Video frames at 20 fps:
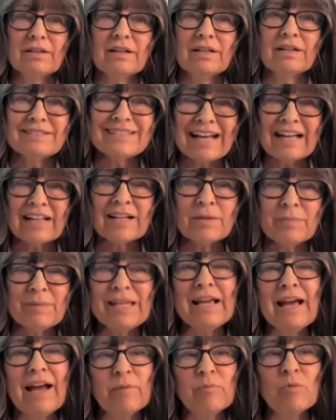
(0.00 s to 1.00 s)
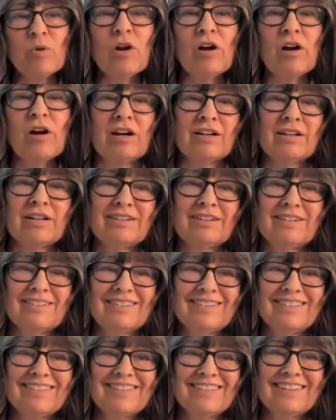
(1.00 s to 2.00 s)
telling me I'm wrong.
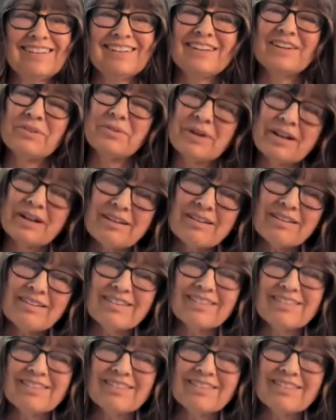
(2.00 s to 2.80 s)
Well,